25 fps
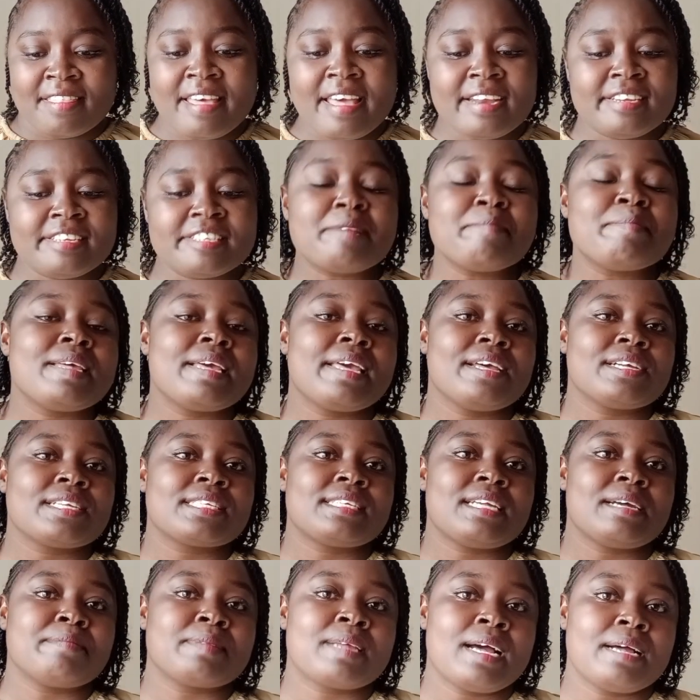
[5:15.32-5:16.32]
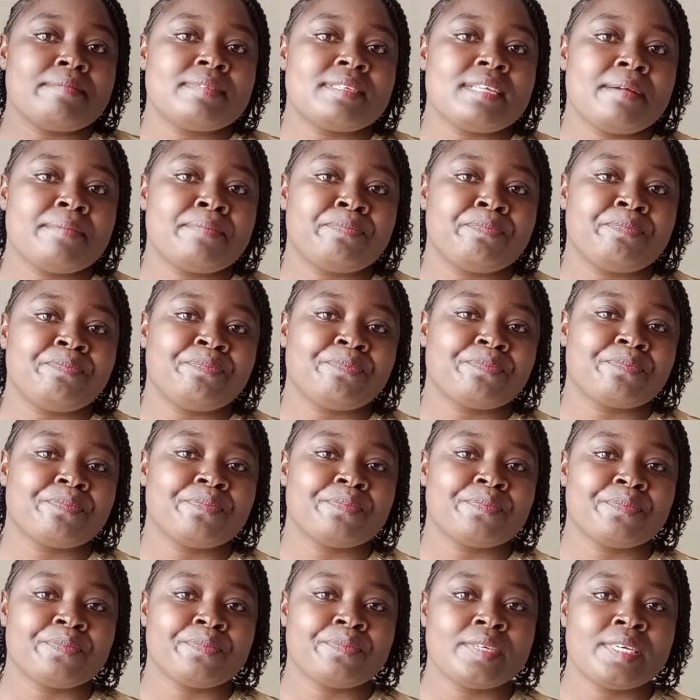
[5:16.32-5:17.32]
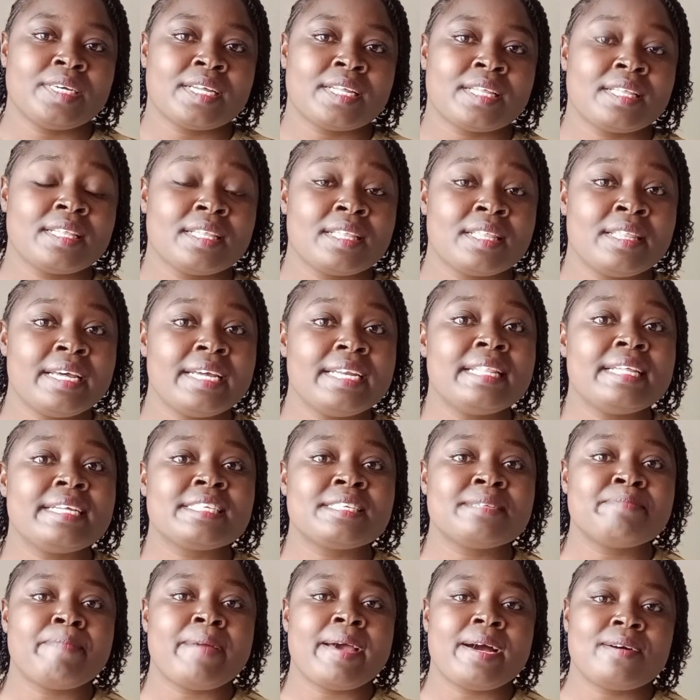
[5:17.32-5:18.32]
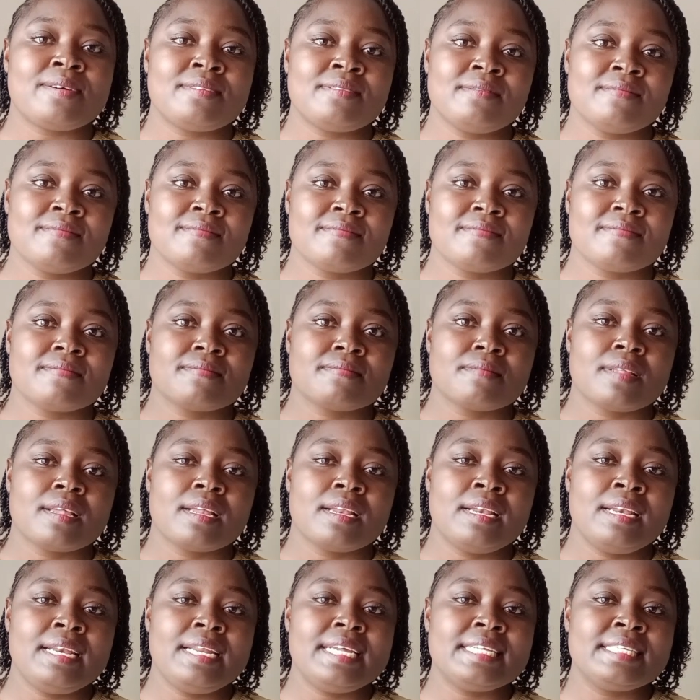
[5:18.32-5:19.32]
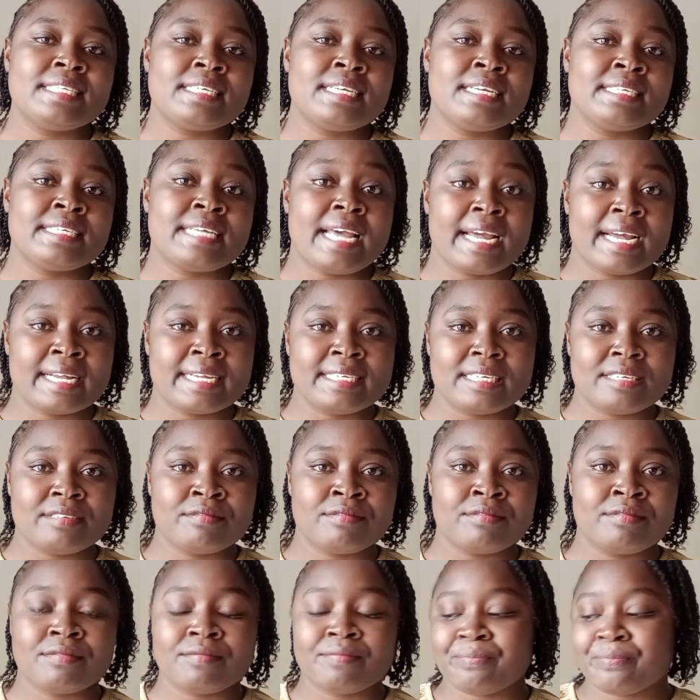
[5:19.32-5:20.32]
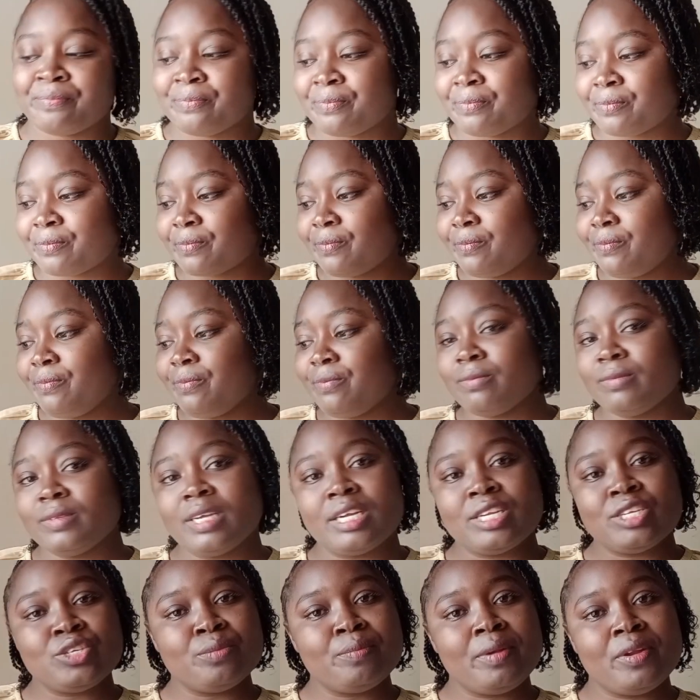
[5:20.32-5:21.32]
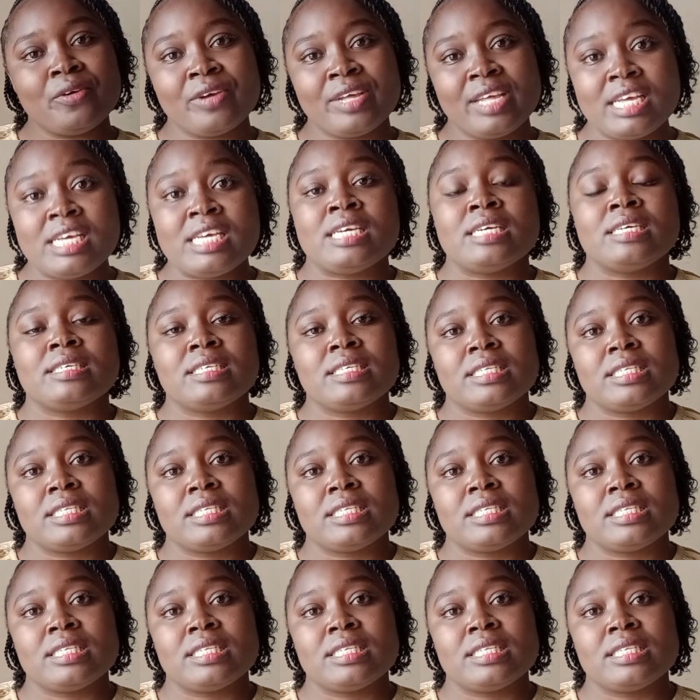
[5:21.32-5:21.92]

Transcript: something else comes up. Then the smell leads detective to Block E.